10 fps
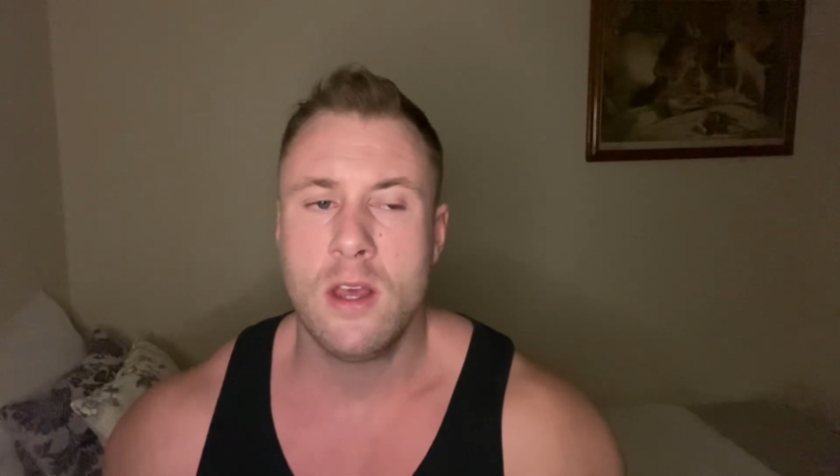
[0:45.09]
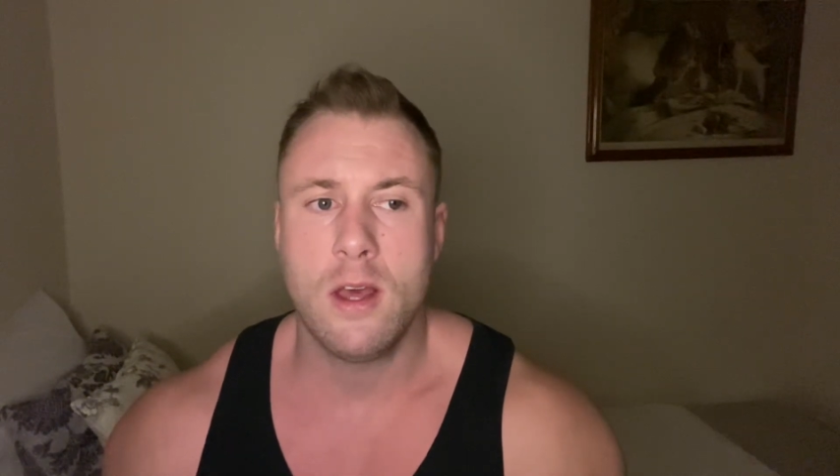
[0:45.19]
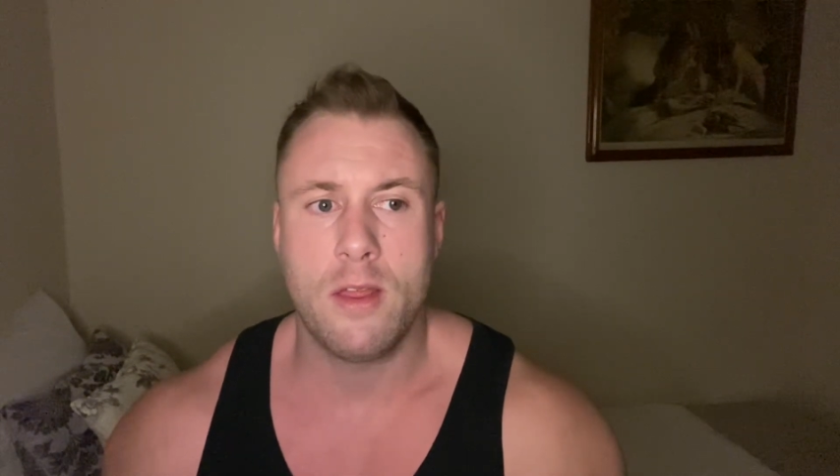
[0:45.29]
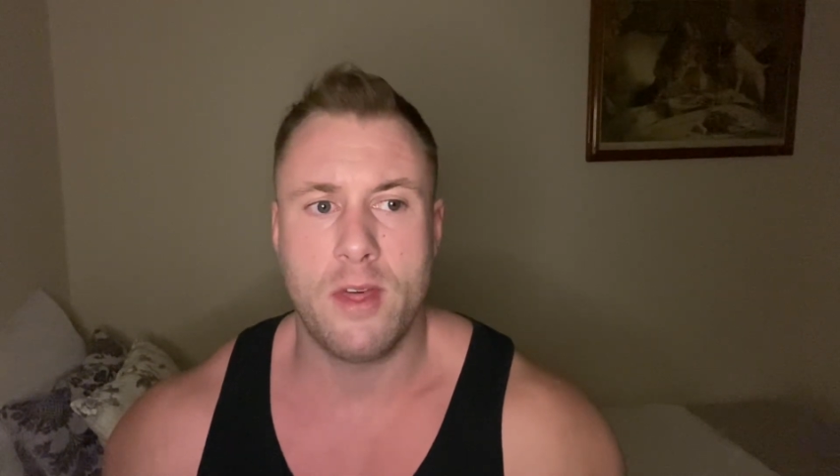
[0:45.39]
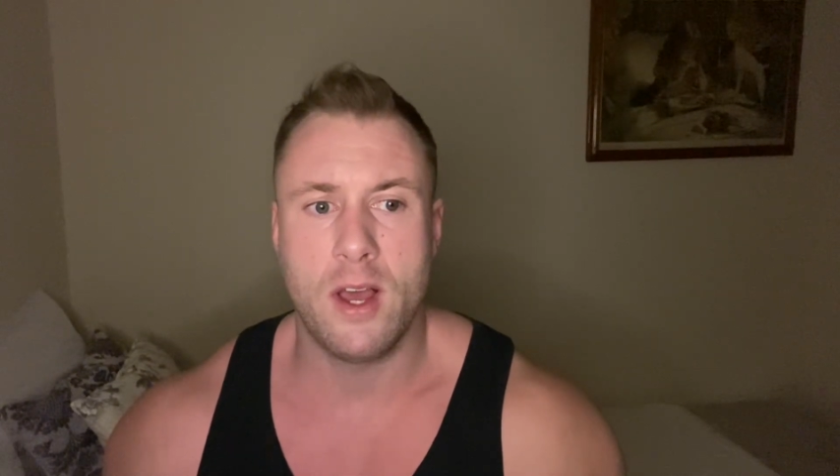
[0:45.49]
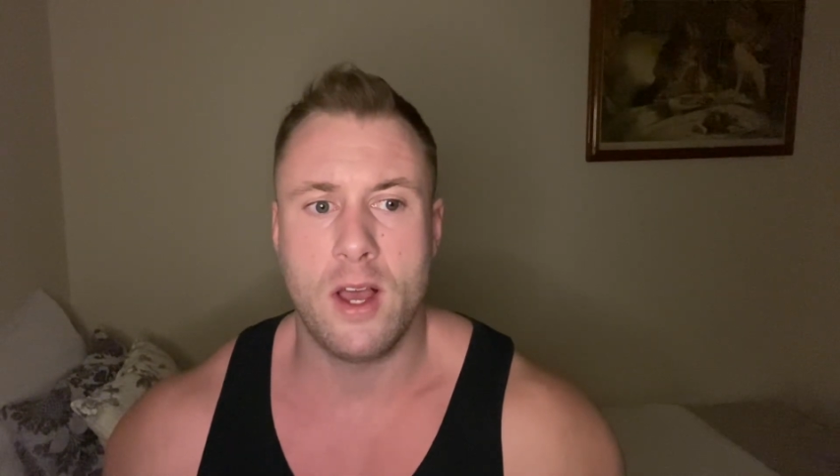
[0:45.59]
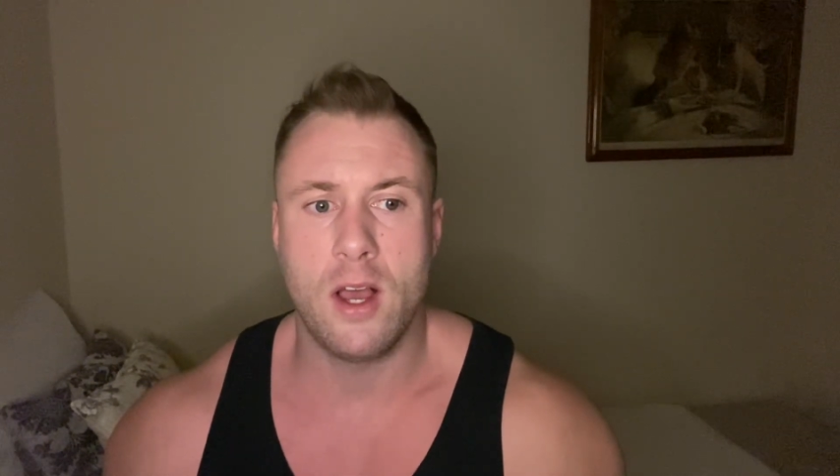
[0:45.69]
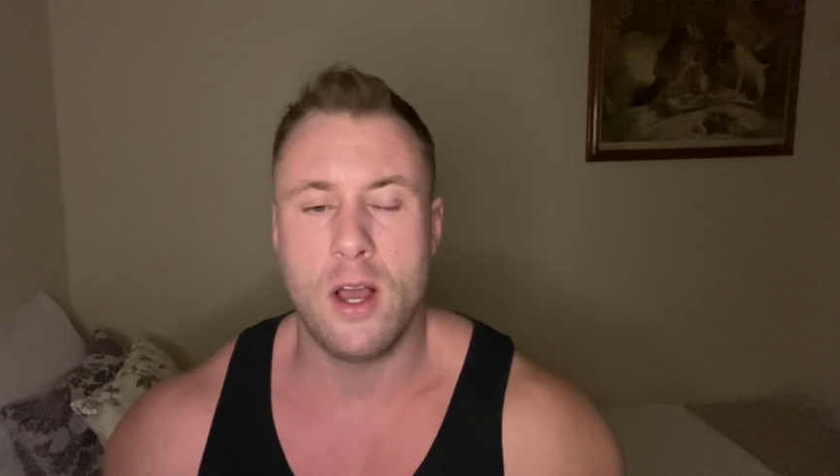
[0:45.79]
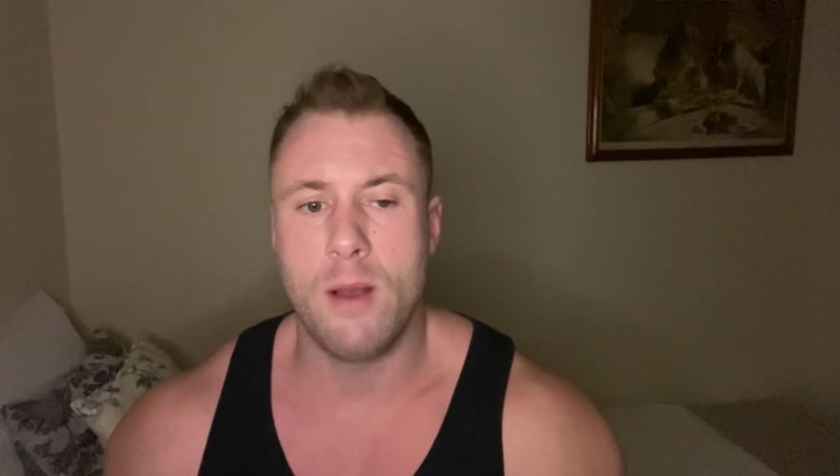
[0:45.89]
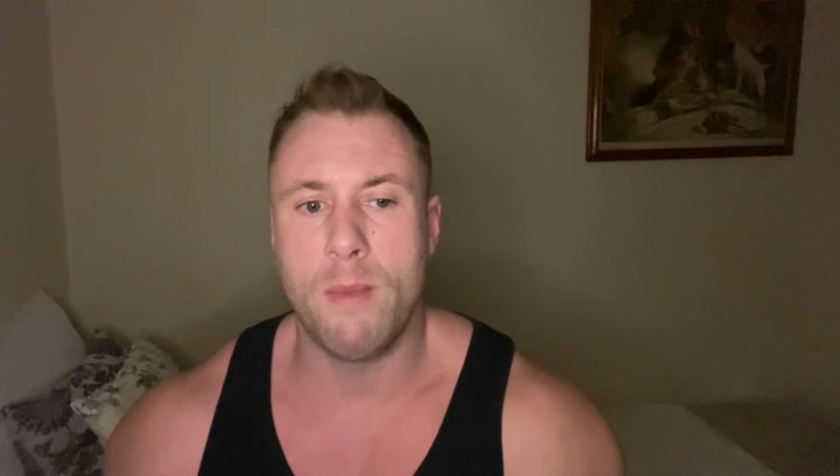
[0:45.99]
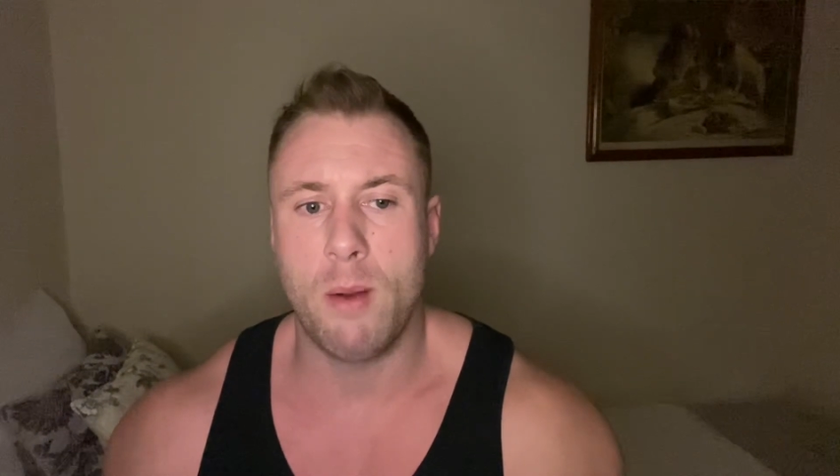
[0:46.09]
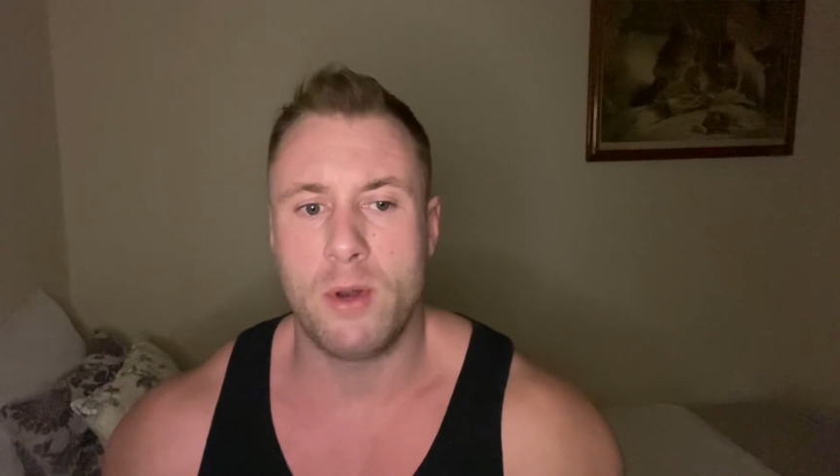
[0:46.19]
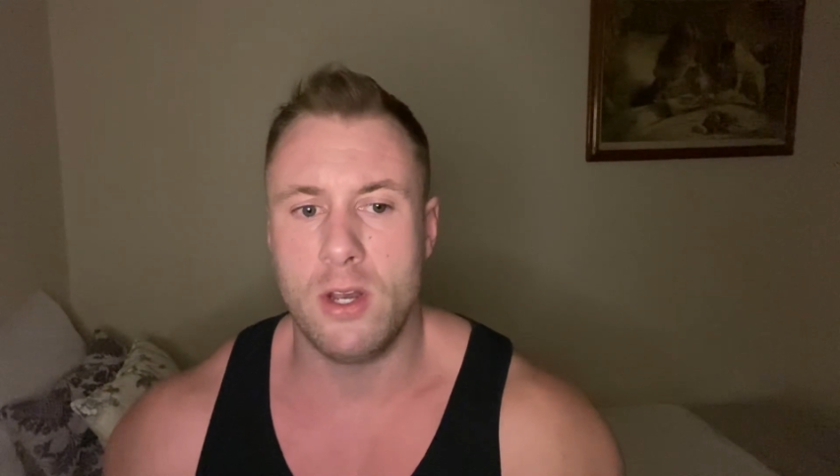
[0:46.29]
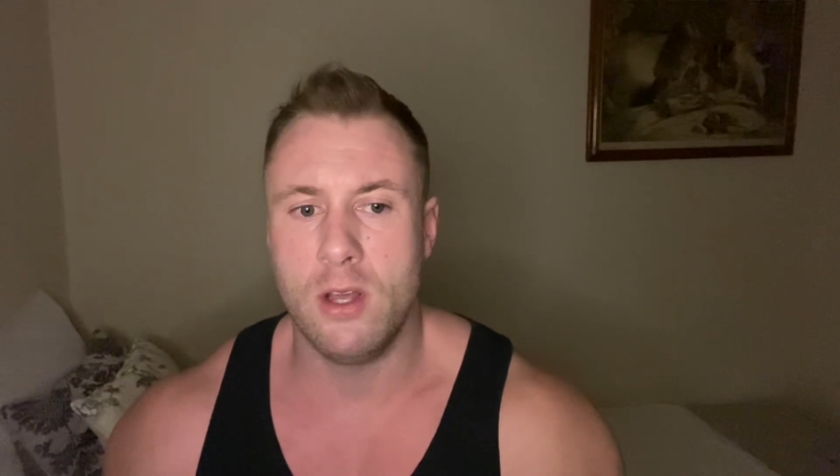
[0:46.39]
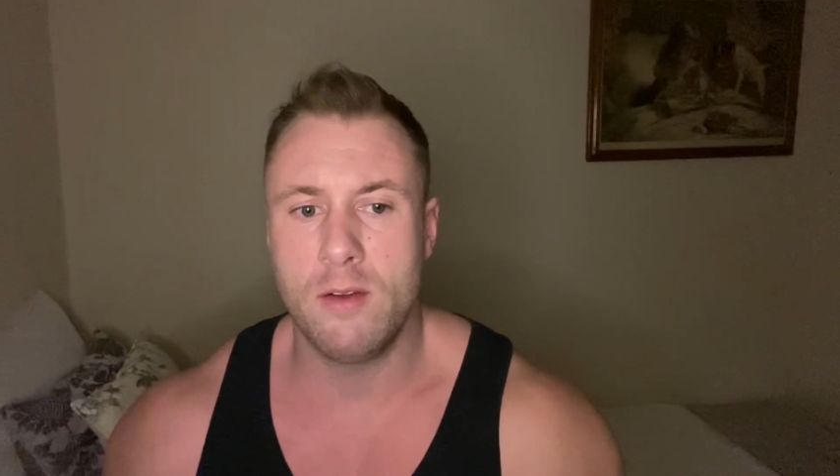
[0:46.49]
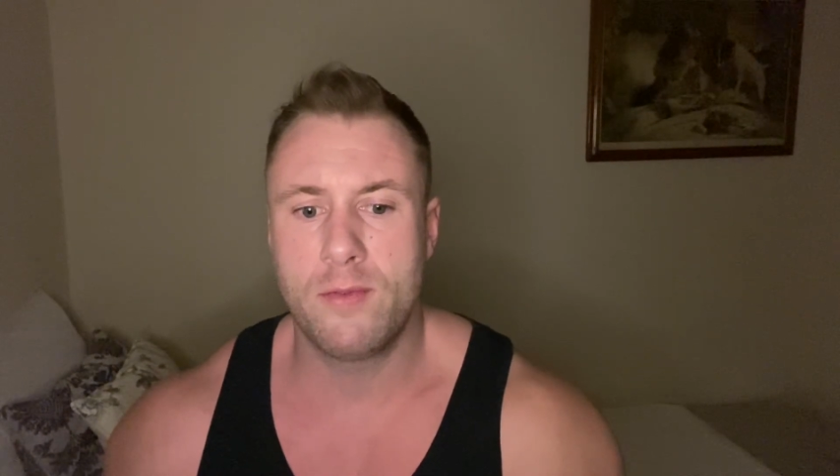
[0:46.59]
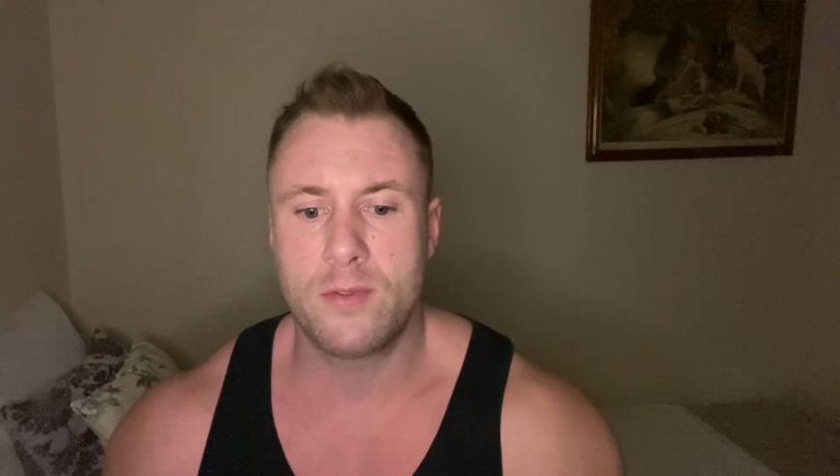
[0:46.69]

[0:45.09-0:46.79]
that I would love